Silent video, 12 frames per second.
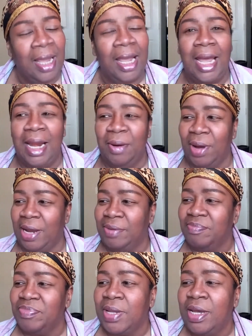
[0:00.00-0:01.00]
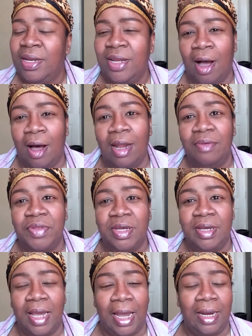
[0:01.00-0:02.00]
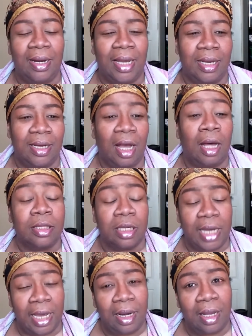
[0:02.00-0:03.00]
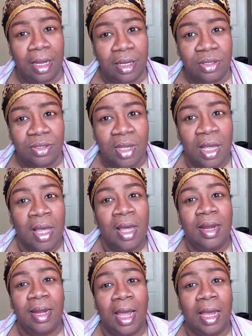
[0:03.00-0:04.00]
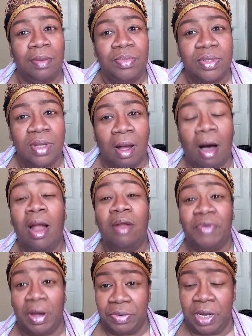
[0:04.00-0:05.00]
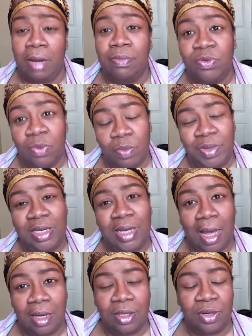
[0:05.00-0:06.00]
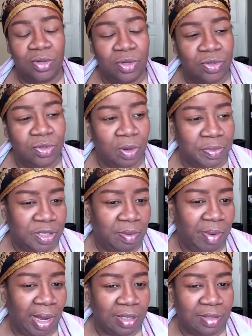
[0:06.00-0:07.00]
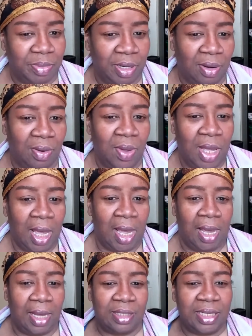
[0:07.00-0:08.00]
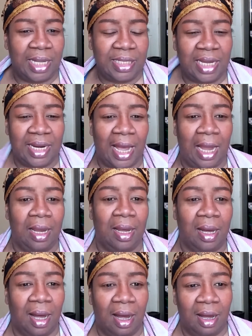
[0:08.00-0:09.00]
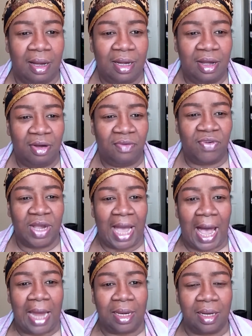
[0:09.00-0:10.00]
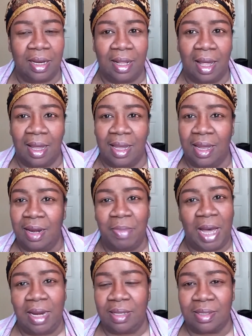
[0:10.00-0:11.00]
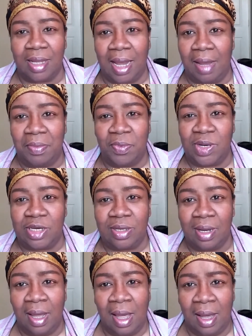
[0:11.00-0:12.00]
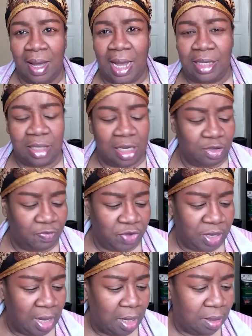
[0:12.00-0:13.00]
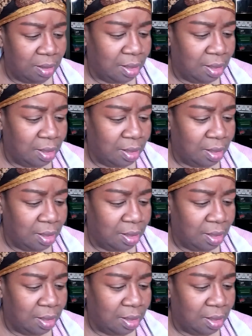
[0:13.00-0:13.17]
Anyway, all of the other eight ladies' names, all of our names will be down in the description box below. It's not that I forgot anybody's name, which I tend to forget.